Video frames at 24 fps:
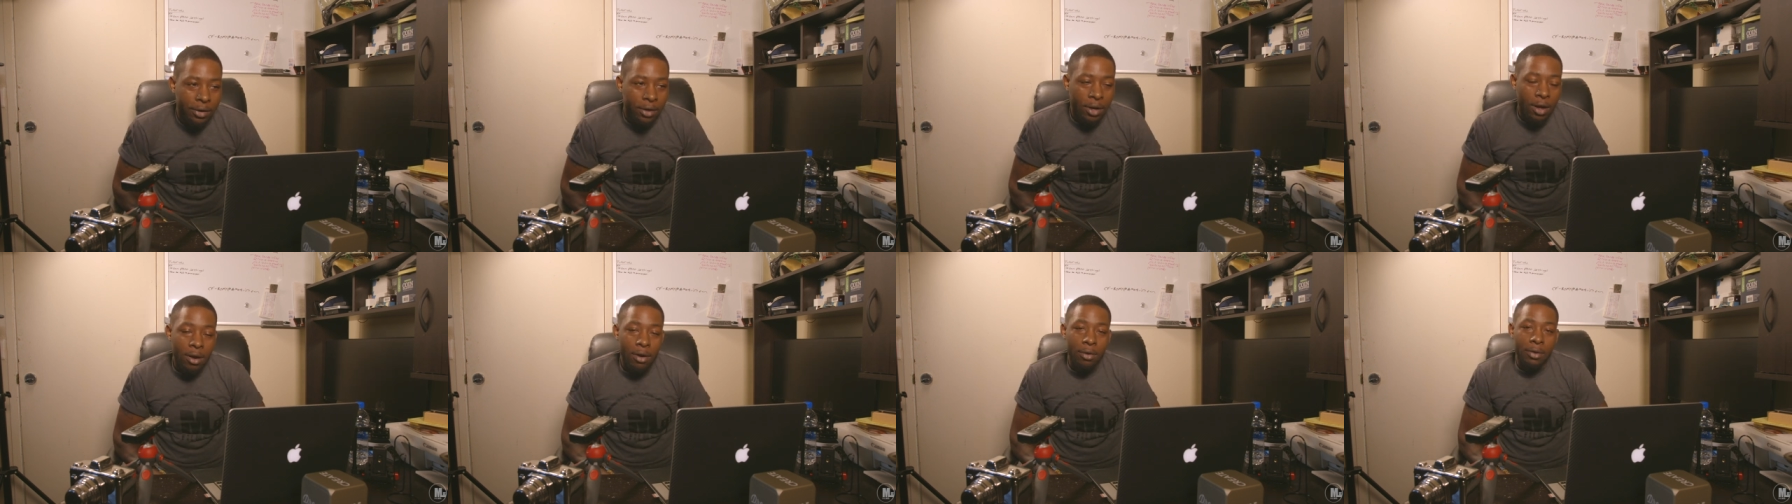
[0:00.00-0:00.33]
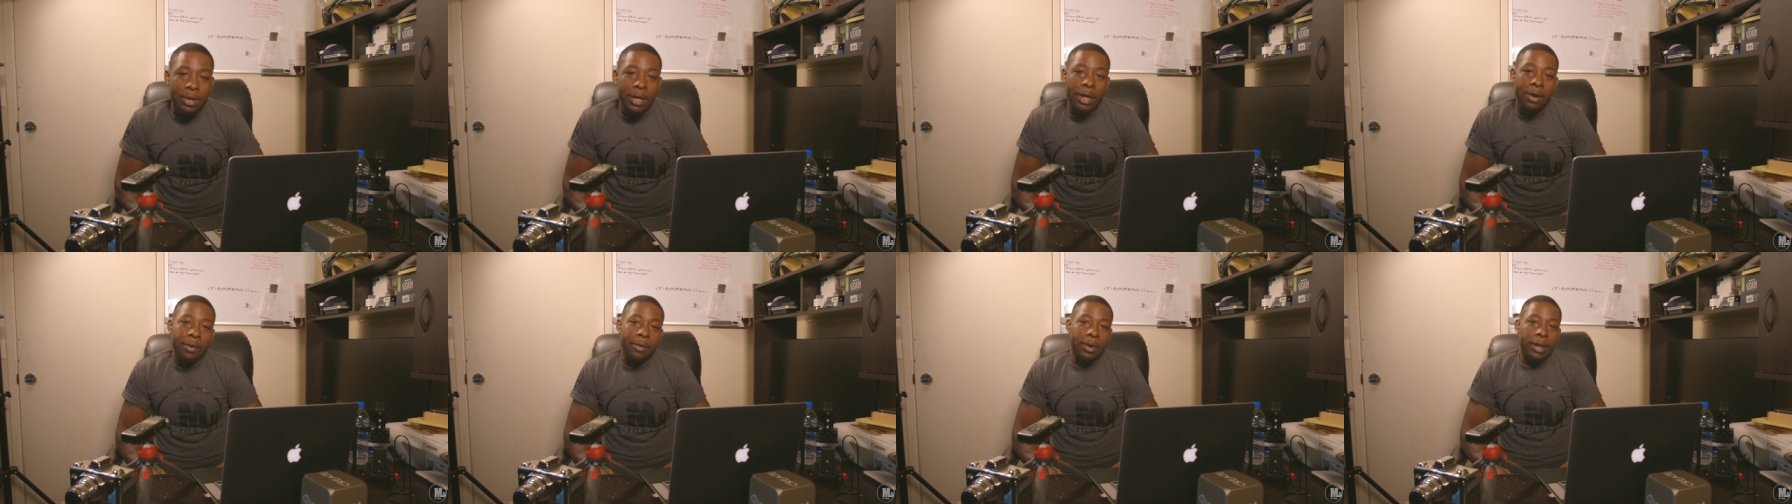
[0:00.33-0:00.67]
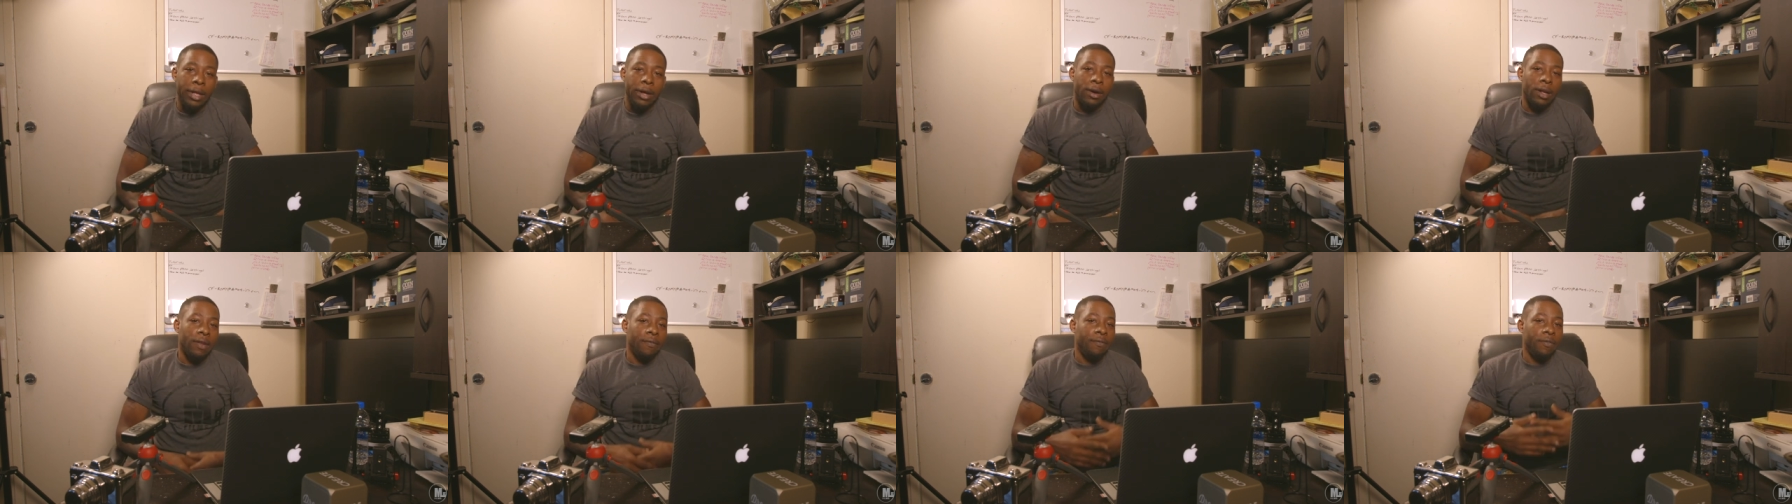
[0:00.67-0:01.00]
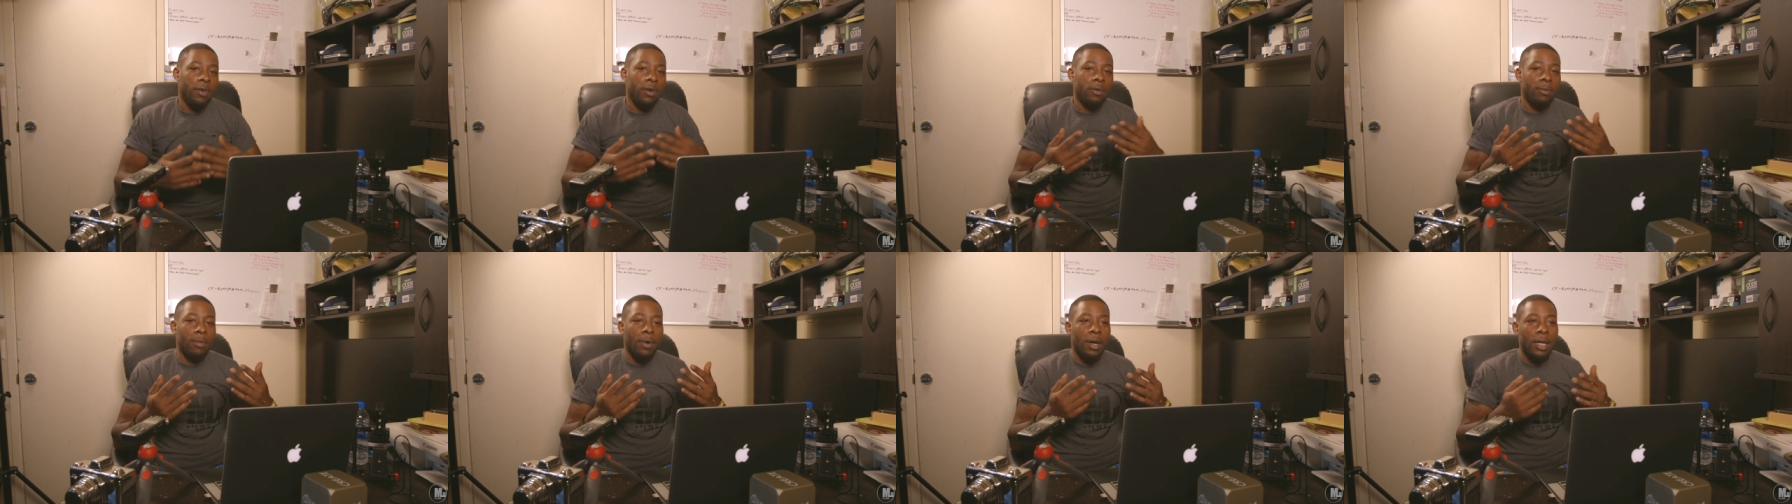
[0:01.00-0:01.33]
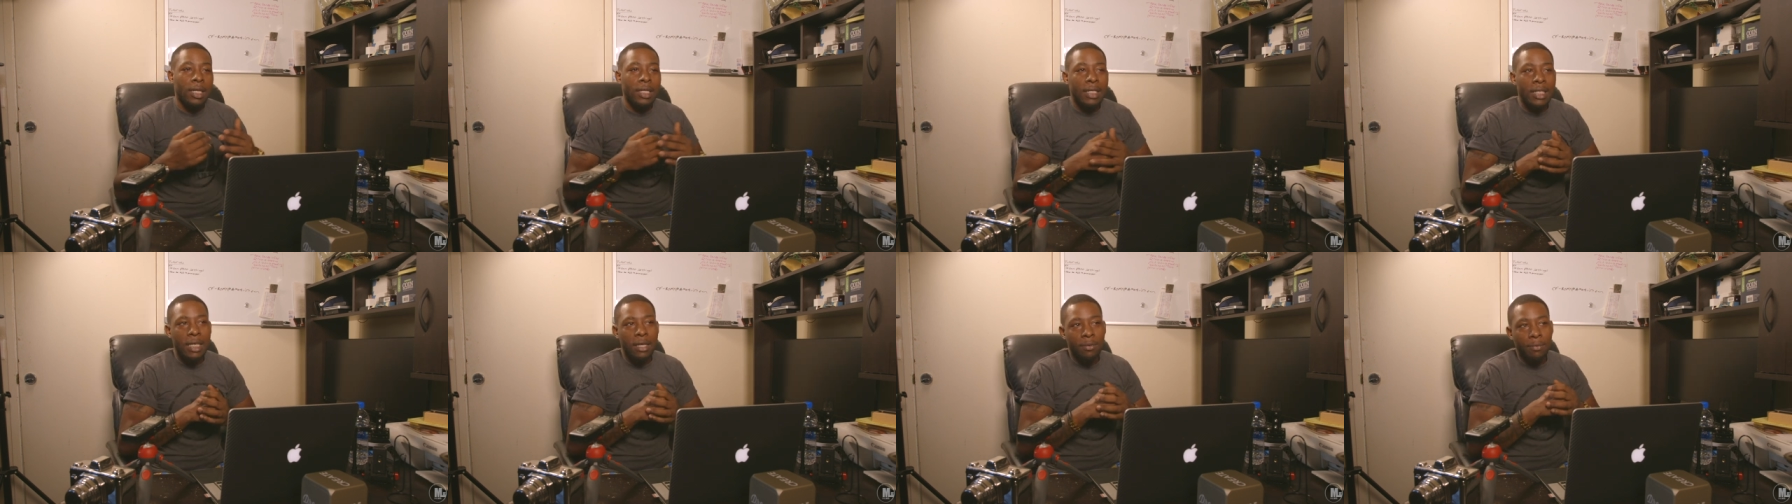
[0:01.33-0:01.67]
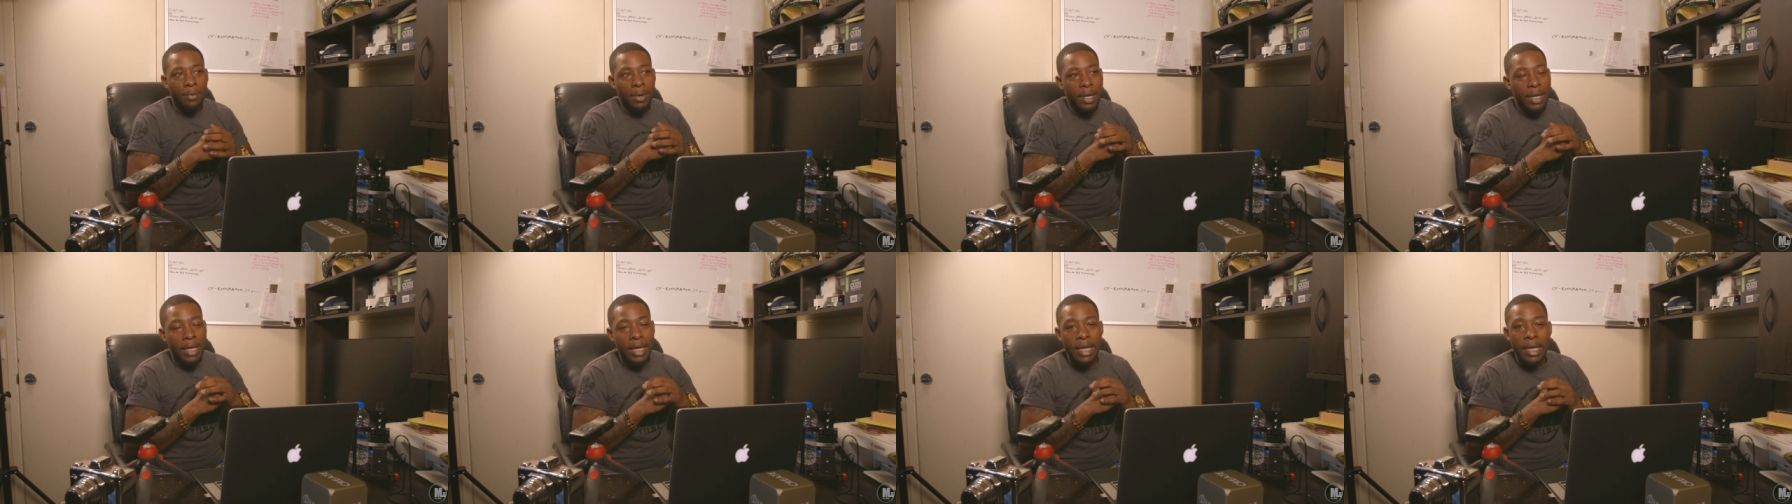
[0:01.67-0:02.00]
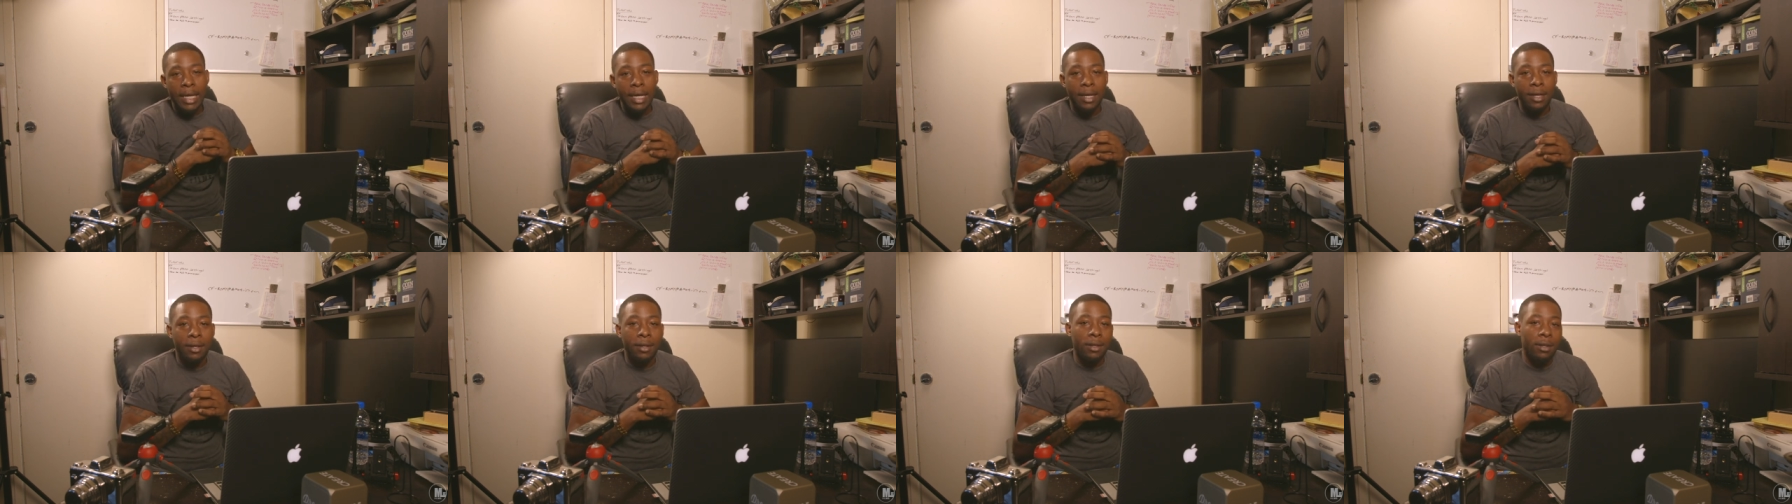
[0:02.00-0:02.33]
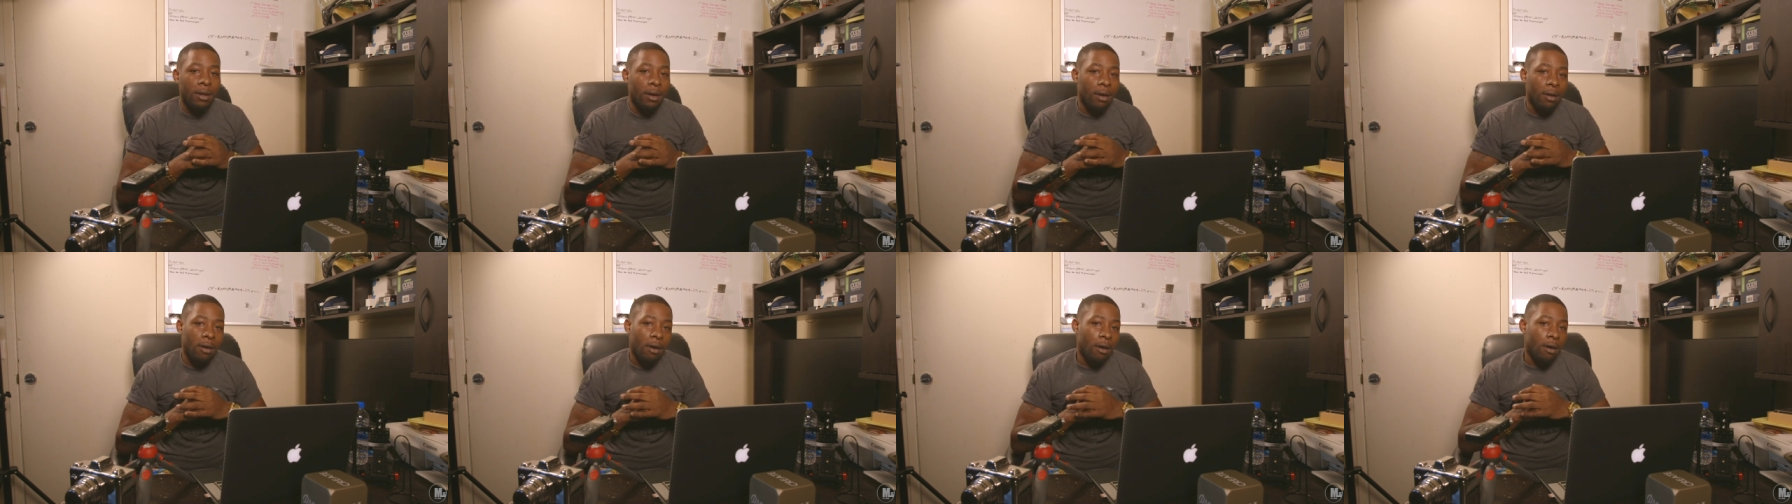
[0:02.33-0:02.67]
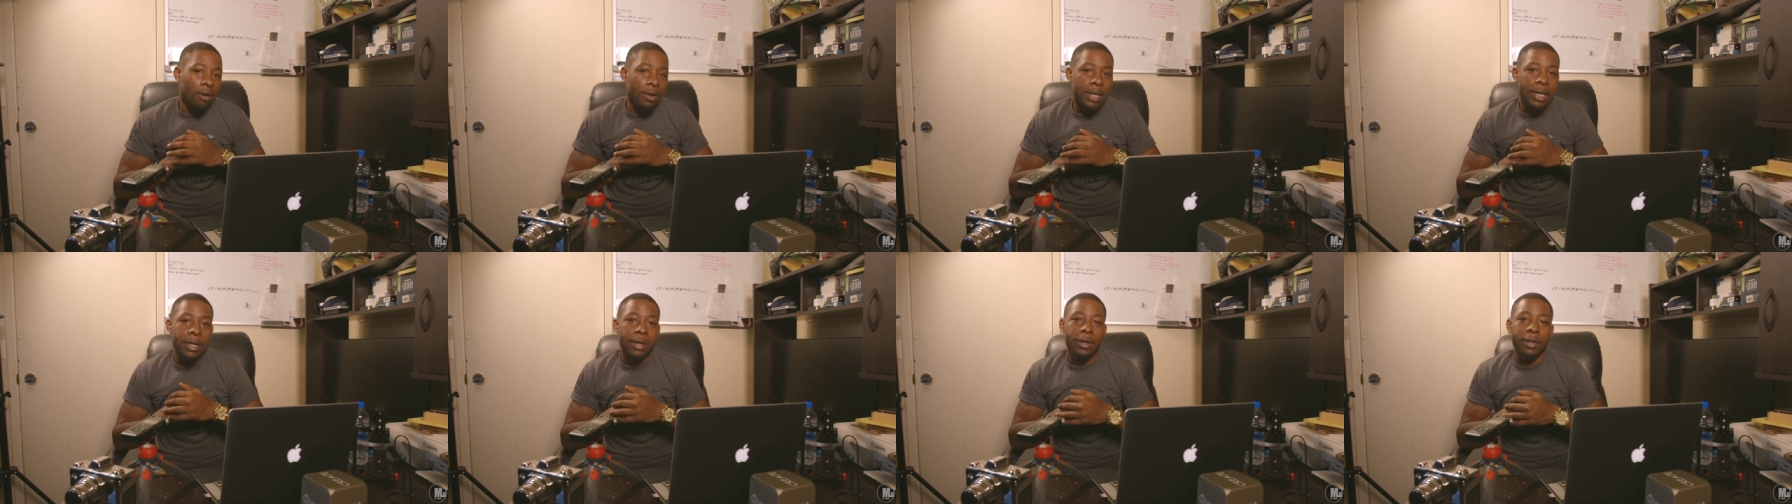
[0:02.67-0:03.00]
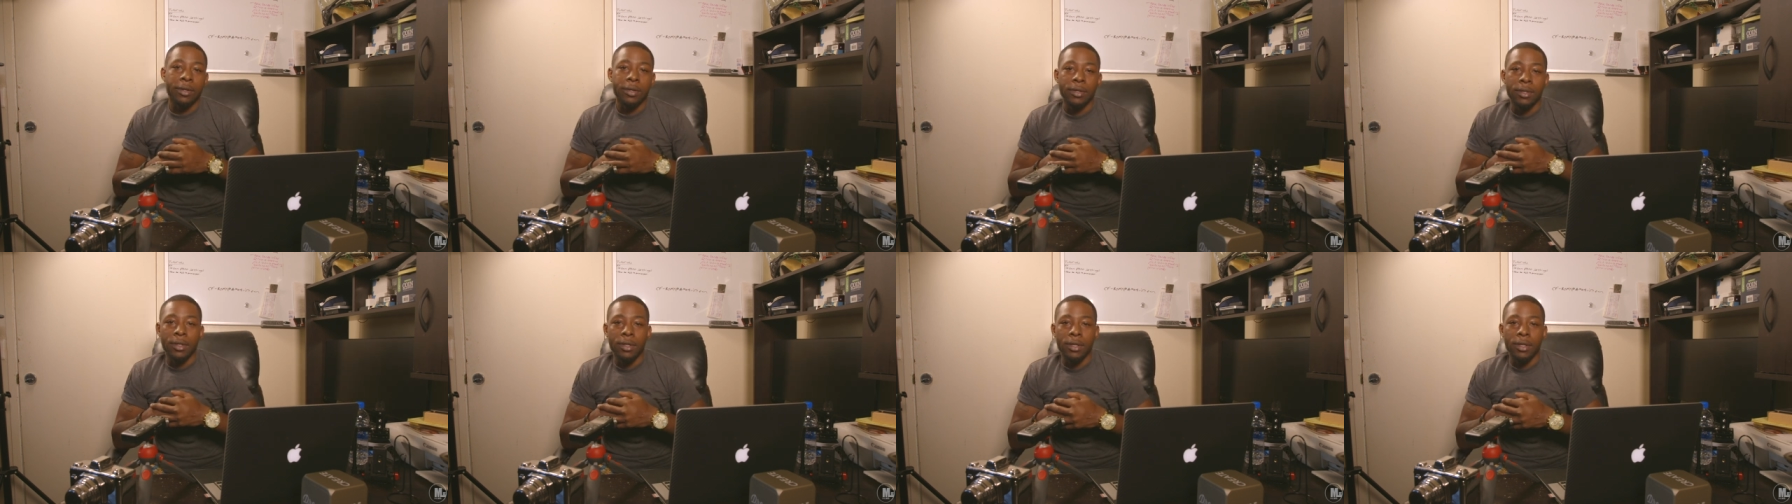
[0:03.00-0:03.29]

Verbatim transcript: long, literally, I only film, I only did one gig all year.